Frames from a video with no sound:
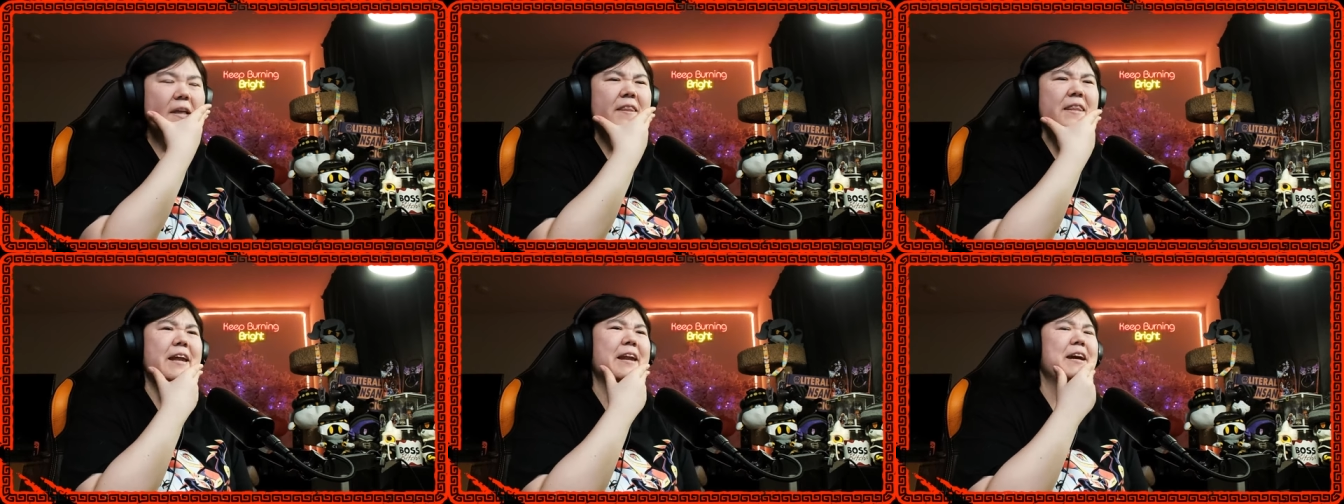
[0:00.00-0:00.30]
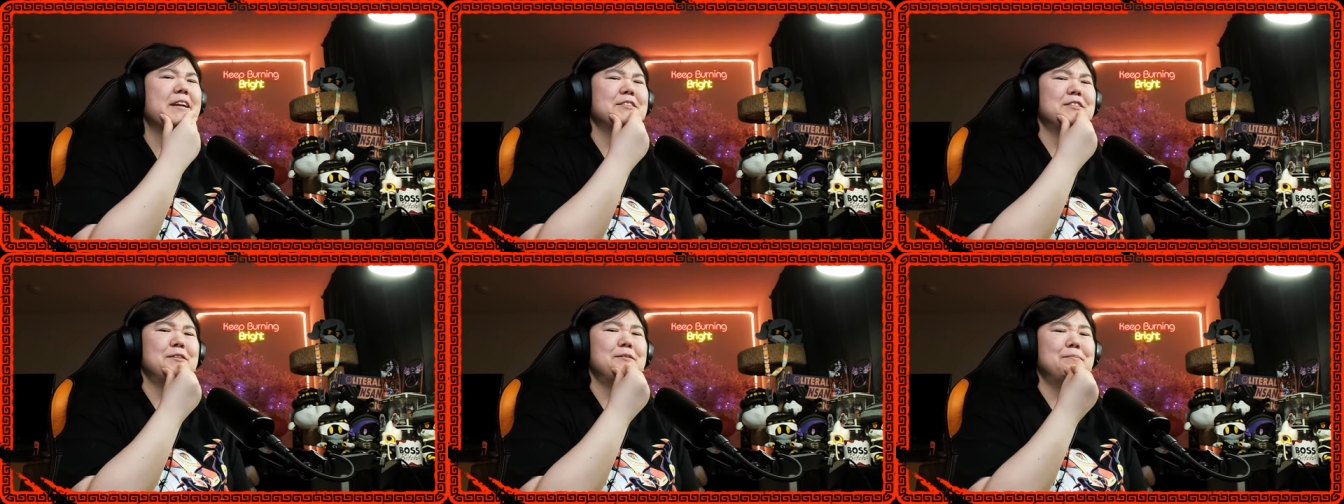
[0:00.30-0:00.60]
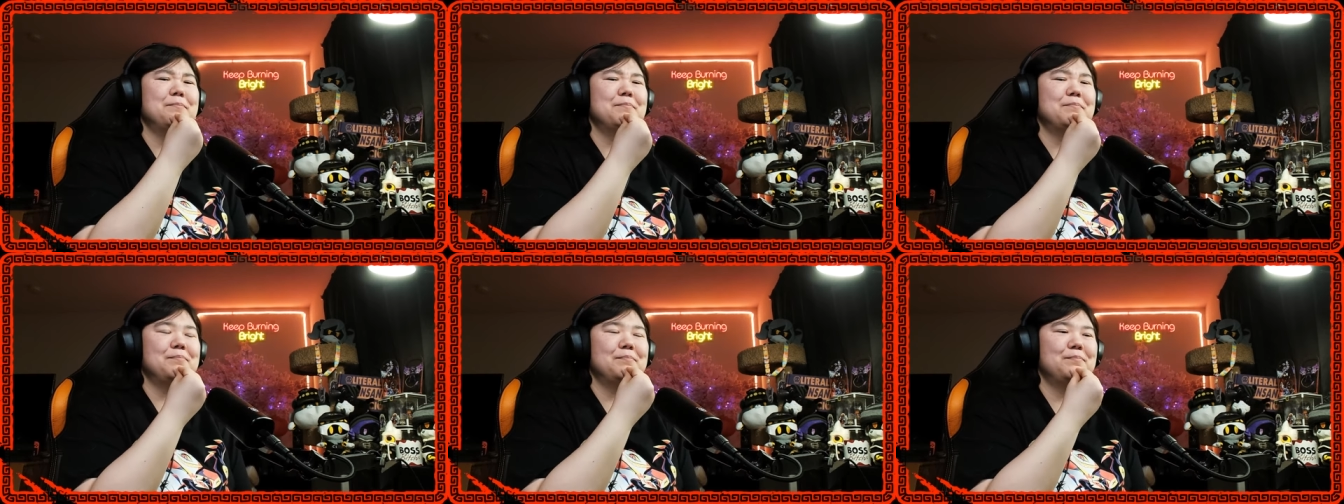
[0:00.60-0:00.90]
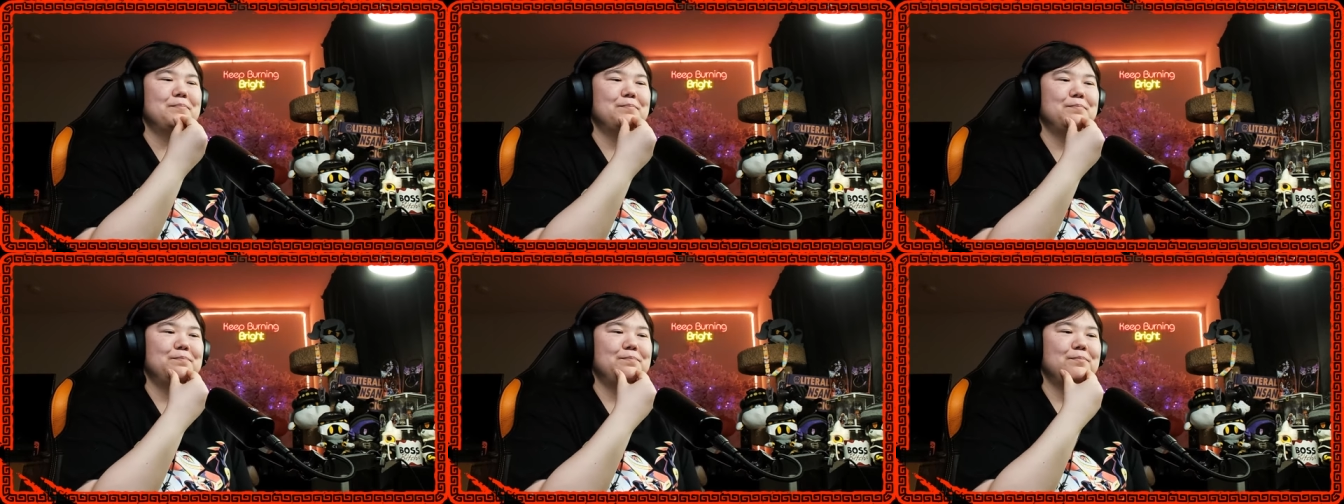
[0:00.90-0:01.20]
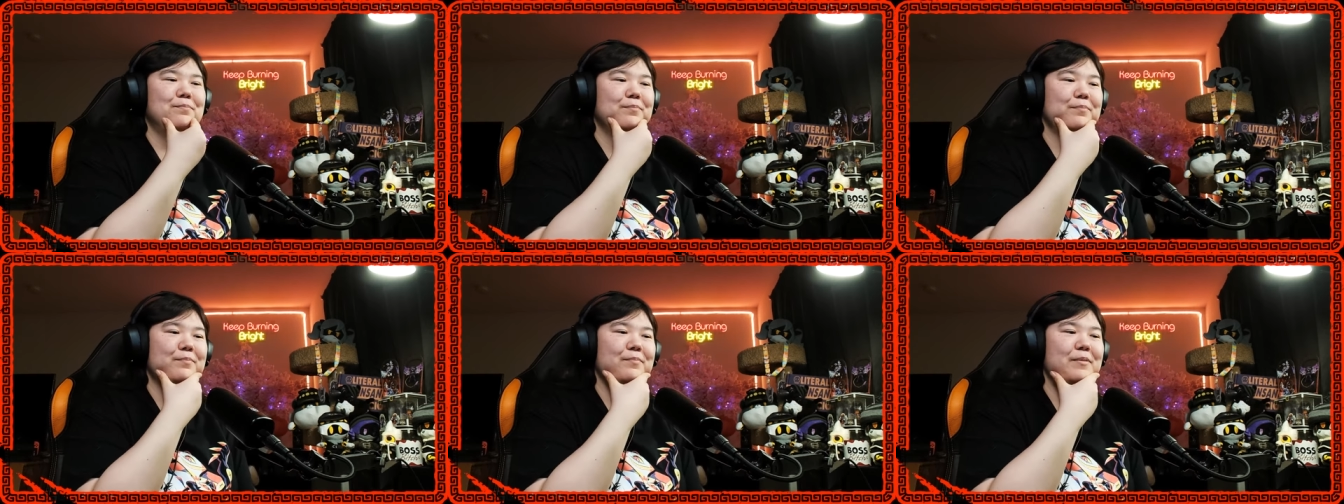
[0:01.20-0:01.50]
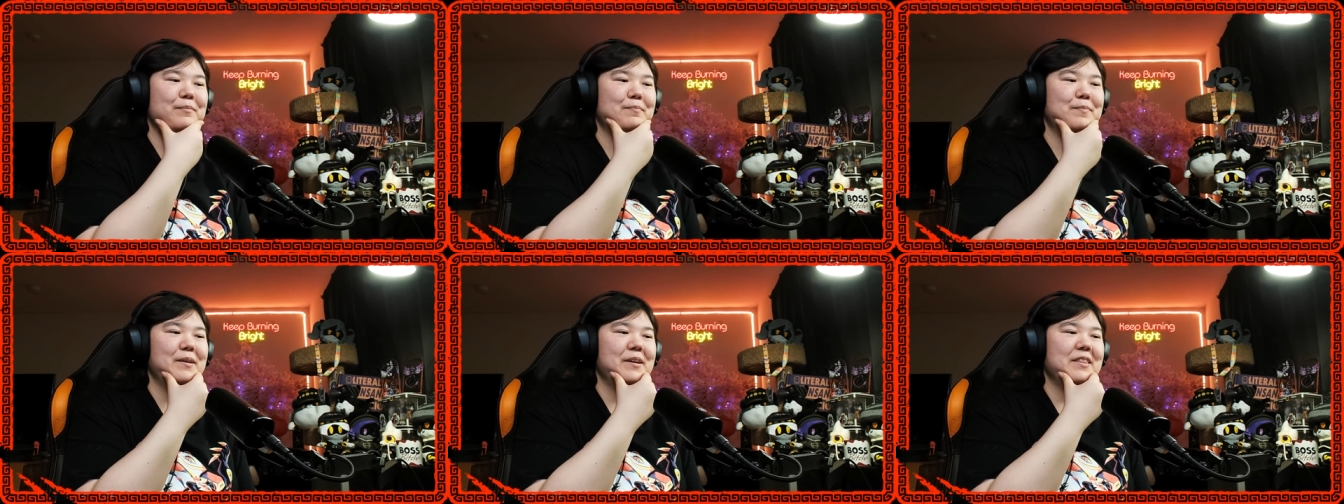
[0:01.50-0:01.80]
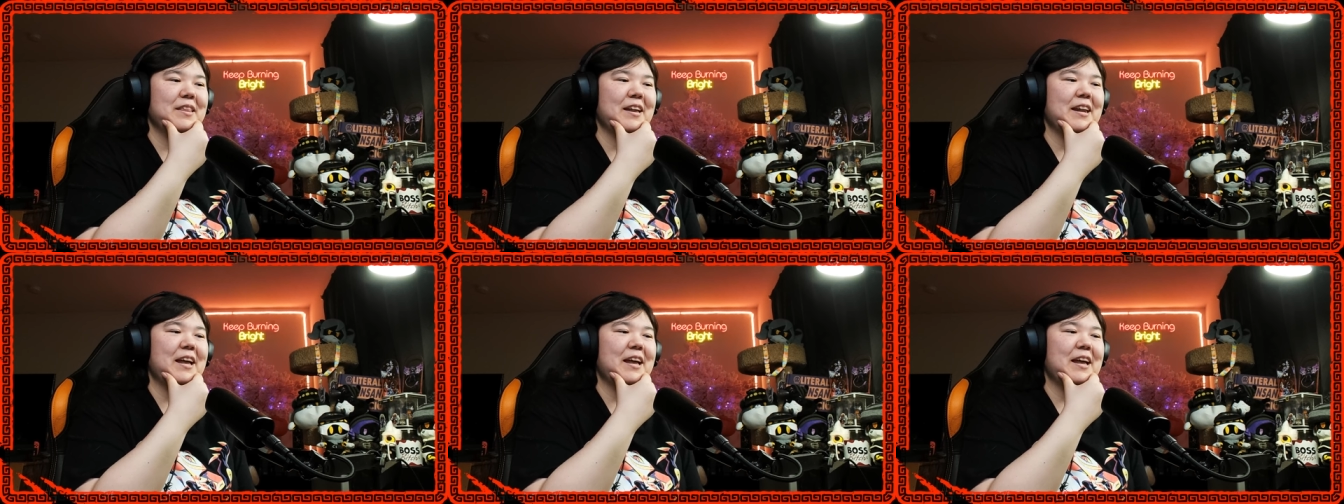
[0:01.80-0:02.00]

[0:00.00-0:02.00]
That'd actually be